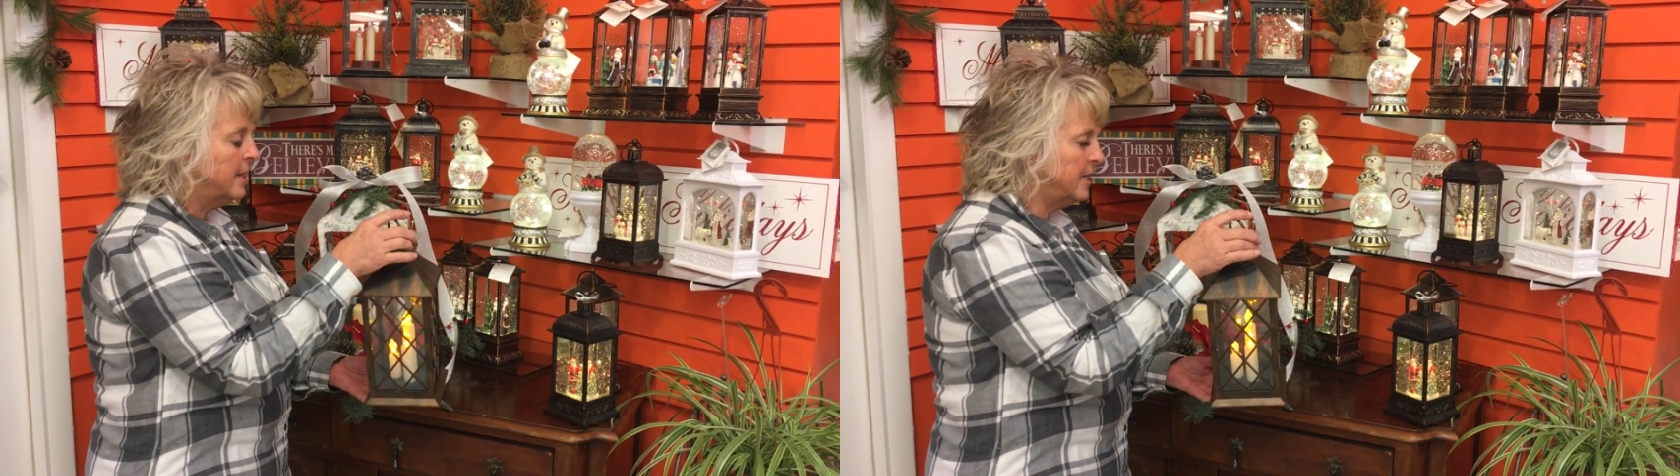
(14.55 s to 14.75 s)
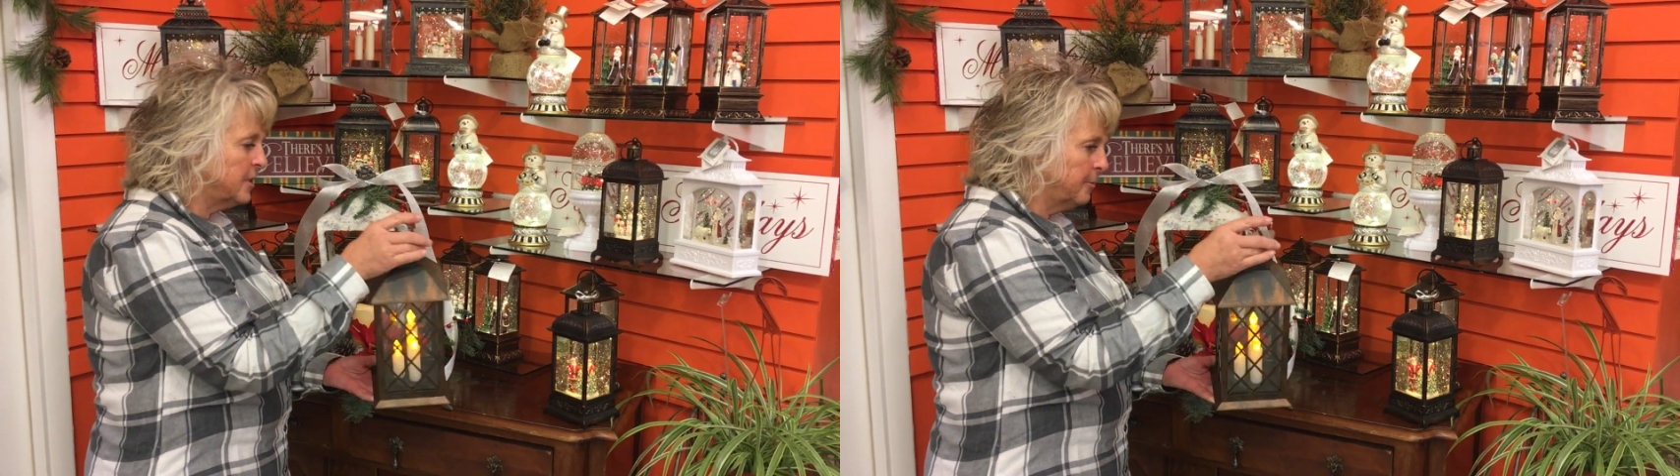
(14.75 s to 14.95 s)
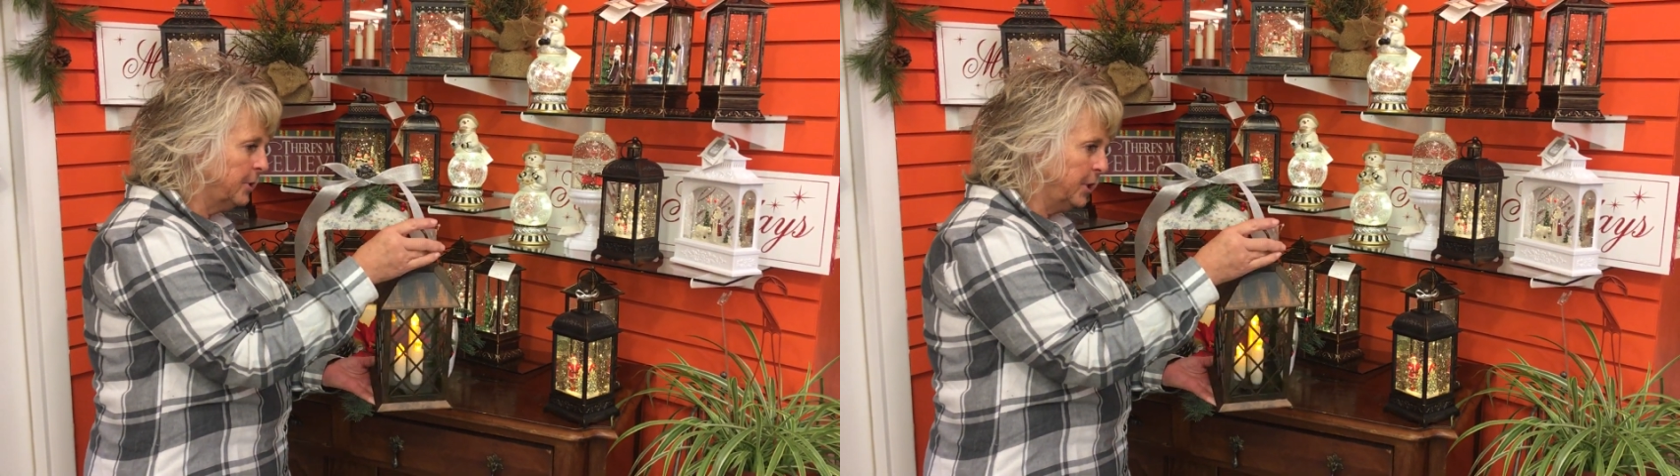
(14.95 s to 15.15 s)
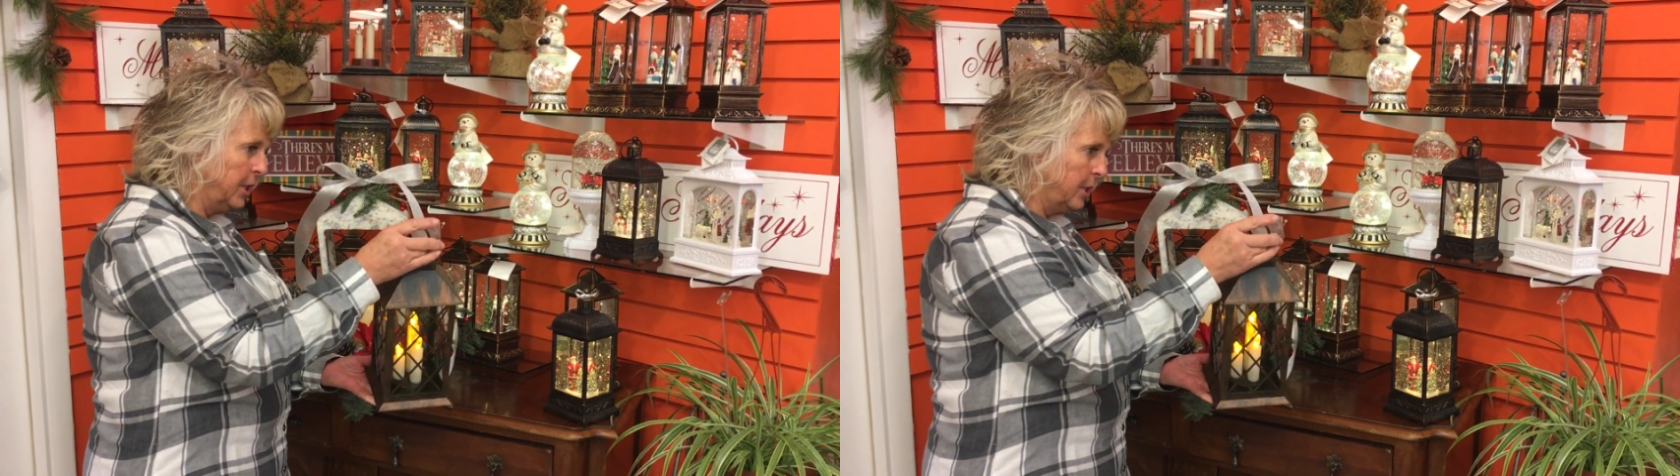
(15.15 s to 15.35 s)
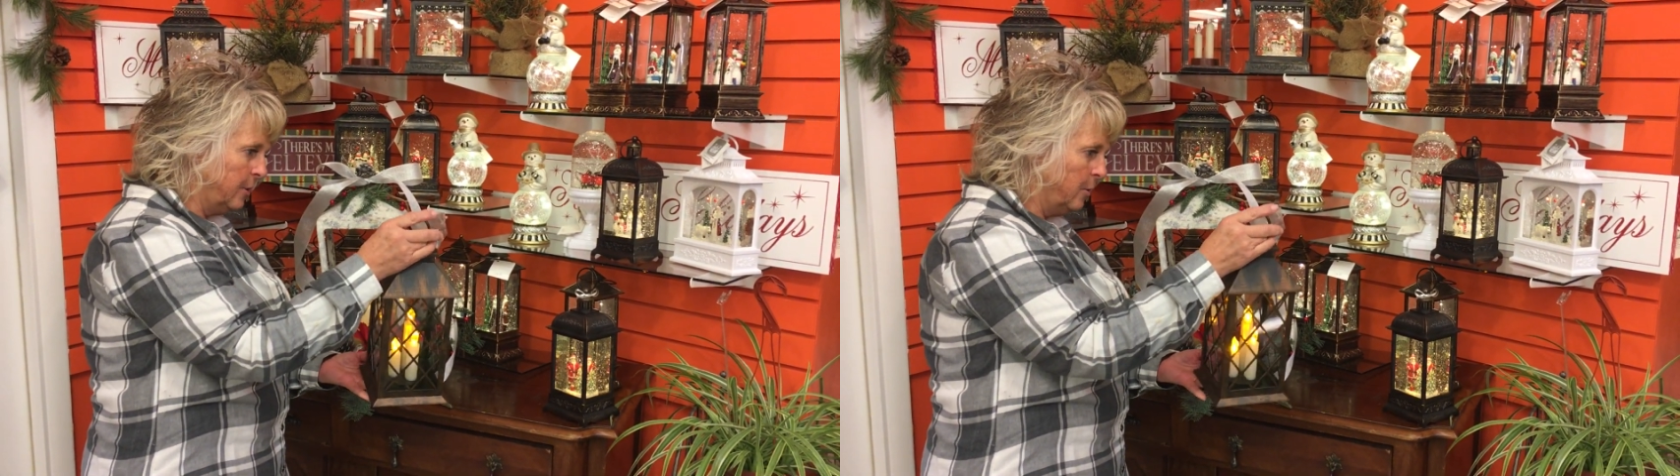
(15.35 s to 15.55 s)
These are
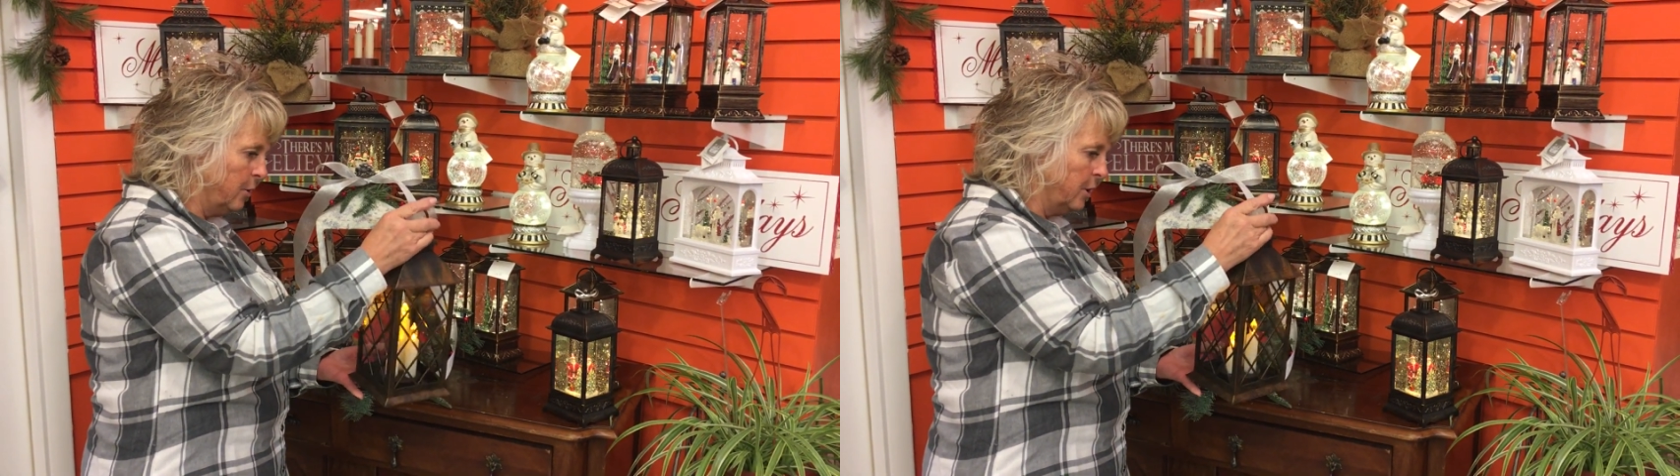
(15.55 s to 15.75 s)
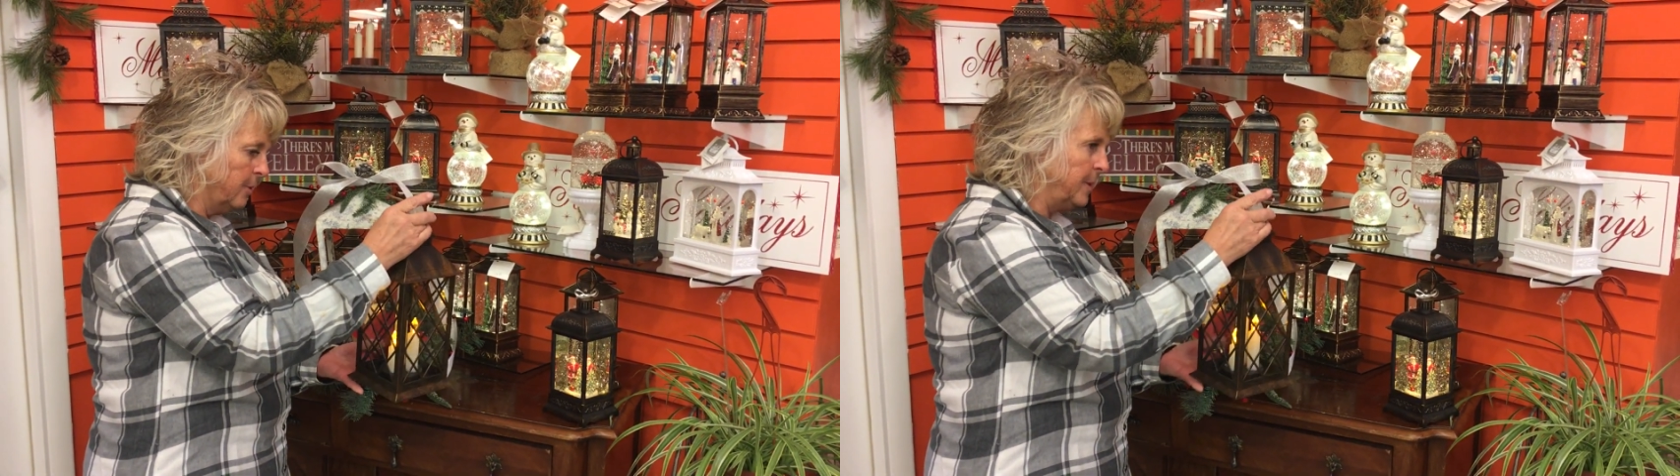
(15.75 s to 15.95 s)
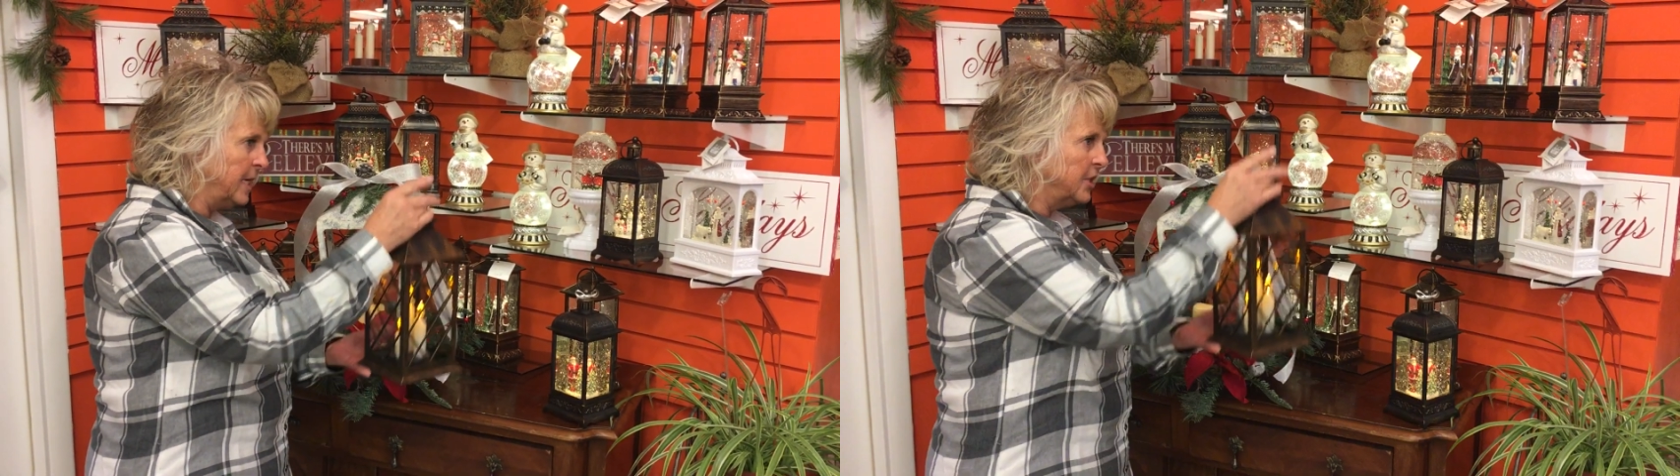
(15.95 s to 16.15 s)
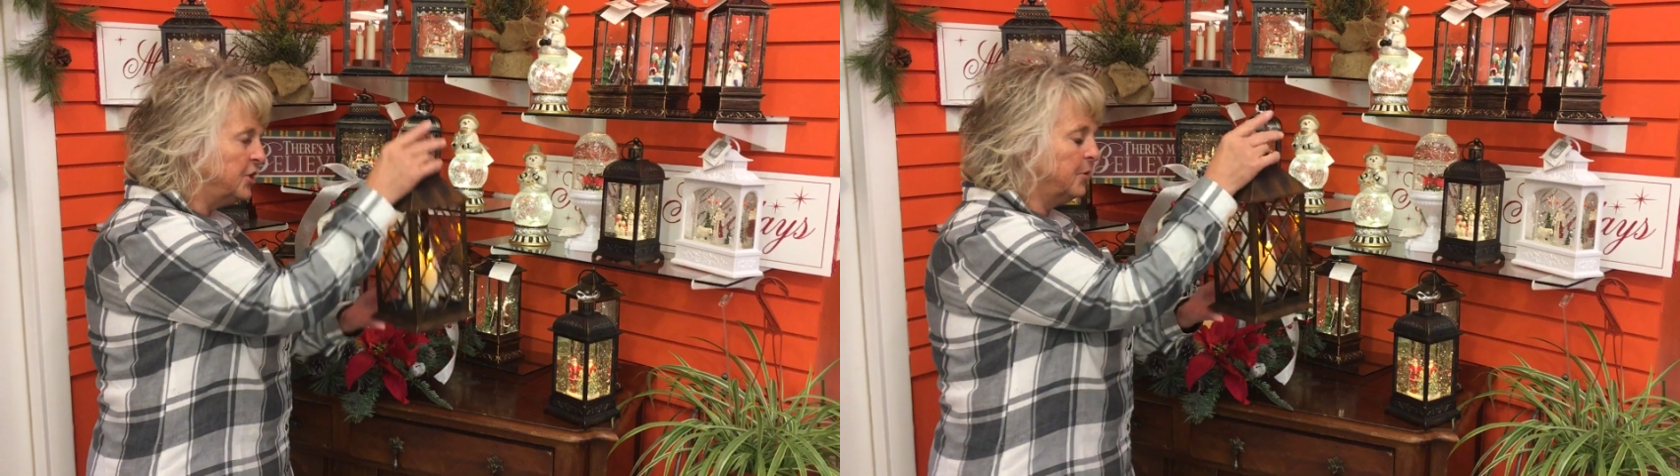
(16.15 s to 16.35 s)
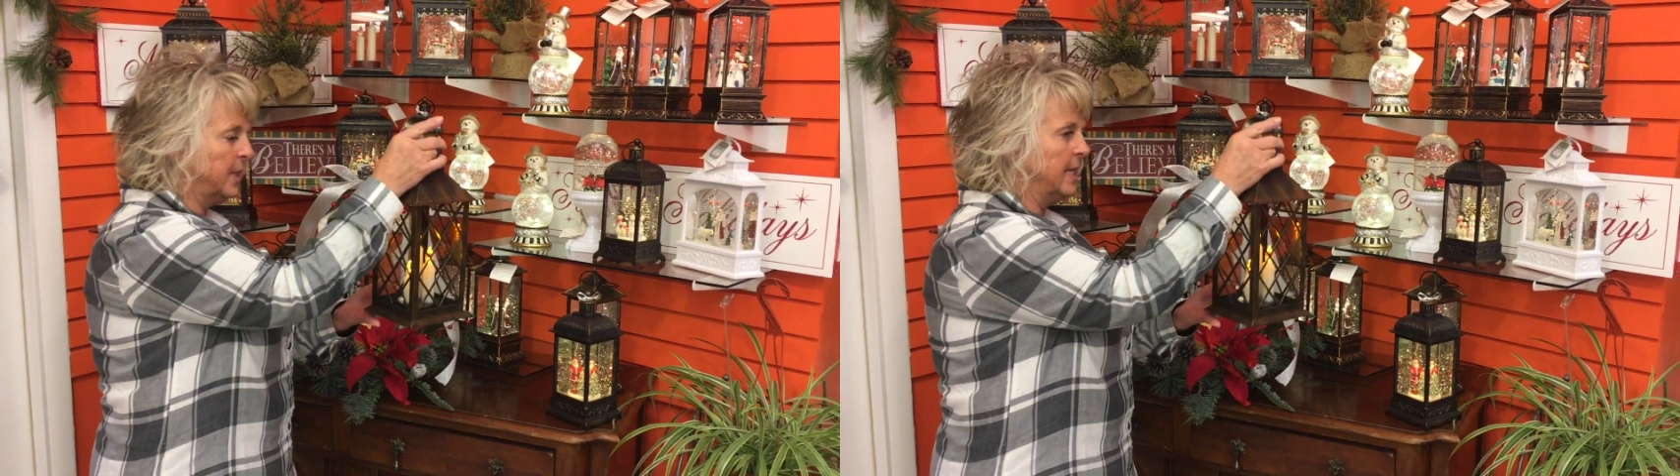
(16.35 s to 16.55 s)
really cool
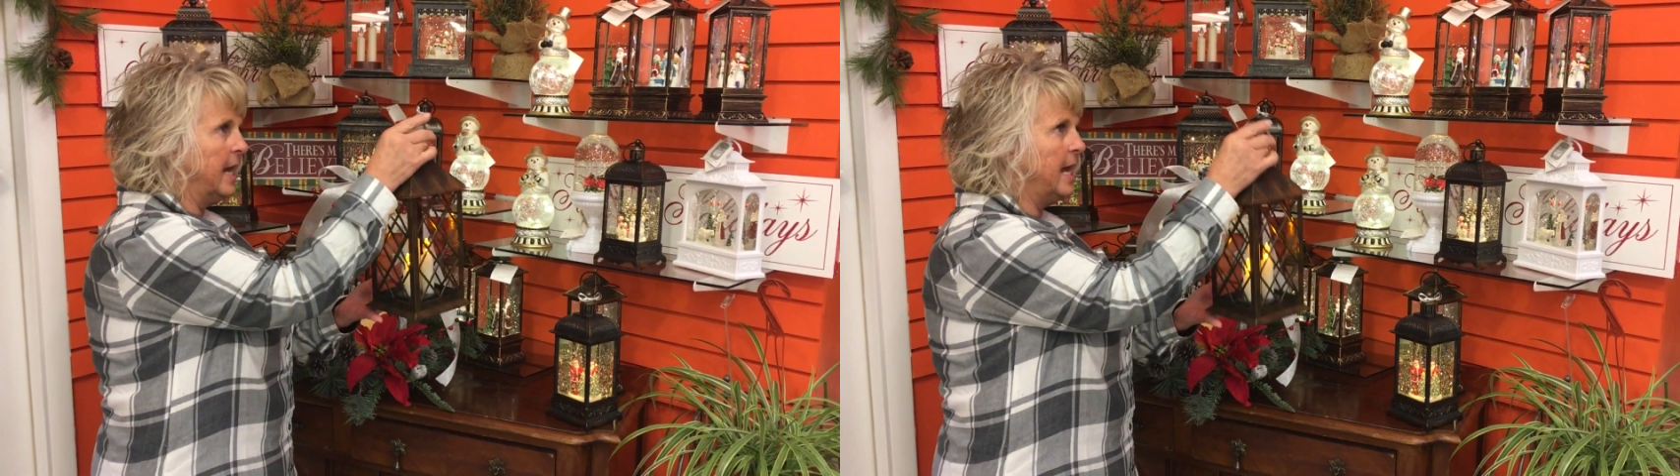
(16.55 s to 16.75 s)
because you could